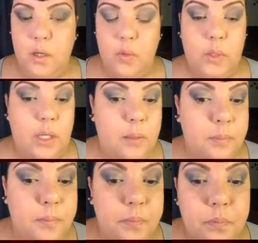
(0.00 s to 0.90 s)
Okay,
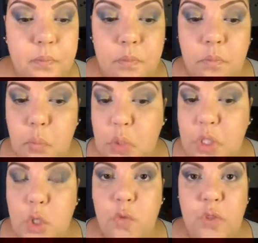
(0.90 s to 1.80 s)

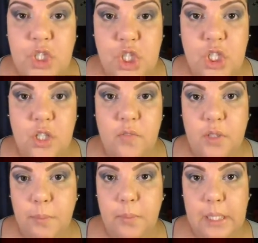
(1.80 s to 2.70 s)
once you've
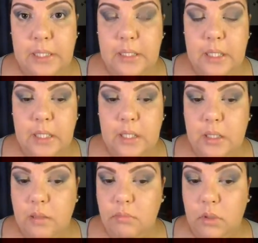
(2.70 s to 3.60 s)
achieved the
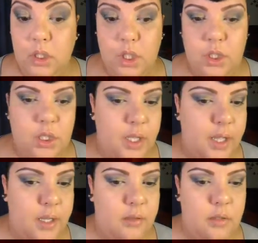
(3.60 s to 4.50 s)
blended look
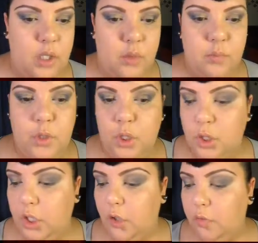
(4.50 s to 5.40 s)
that you're
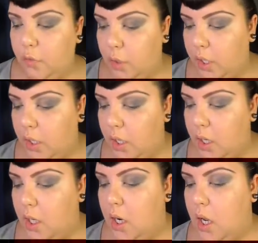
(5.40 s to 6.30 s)
looking for,
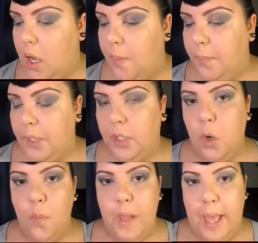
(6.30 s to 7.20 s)
I'm gonna
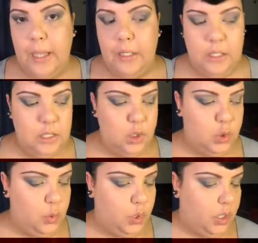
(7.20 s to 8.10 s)
go back
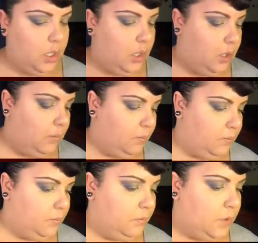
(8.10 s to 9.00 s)
into the
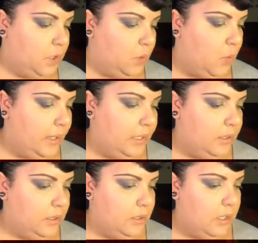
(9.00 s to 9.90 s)
to the
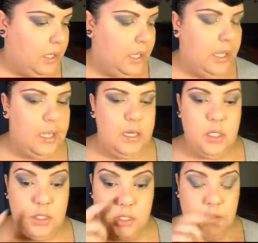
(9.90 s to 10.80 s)
white
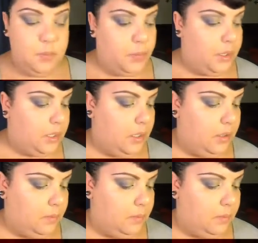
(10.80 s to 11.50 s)
and just put